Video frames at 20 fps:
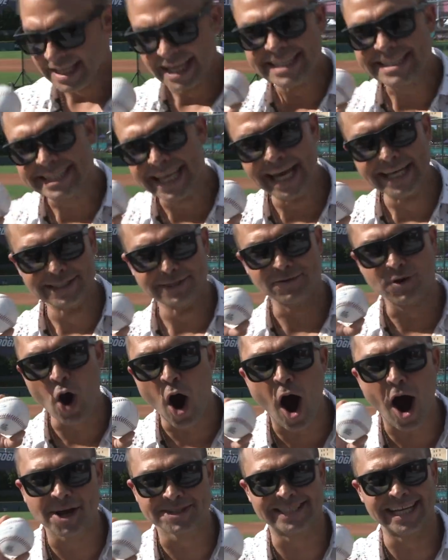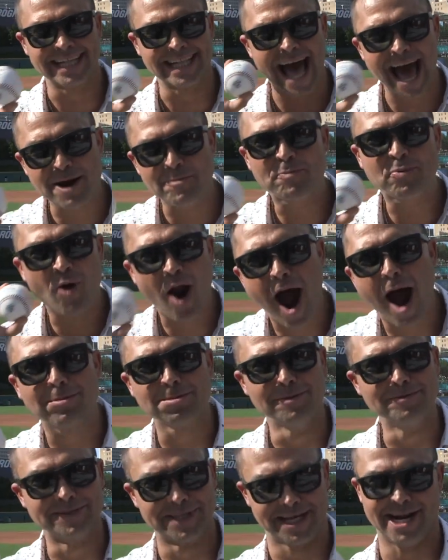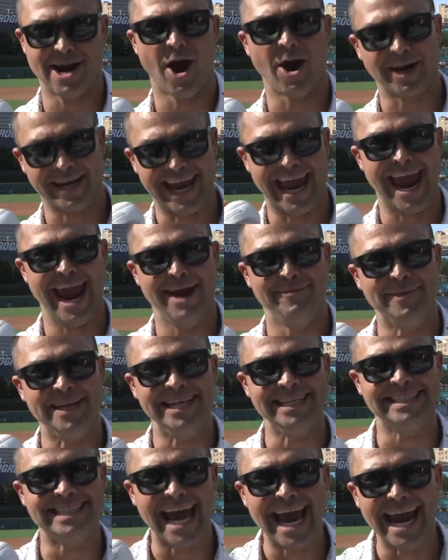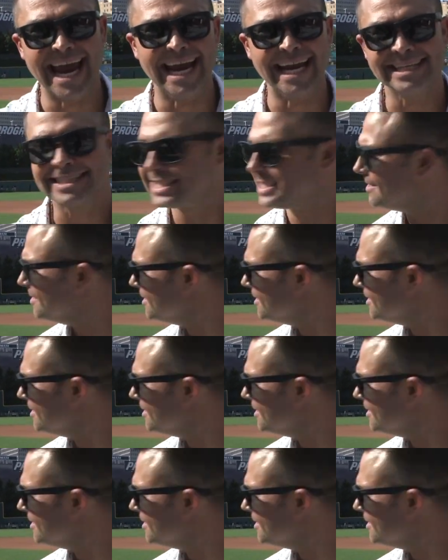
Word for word: These things have caused a lot of problems in our game these days.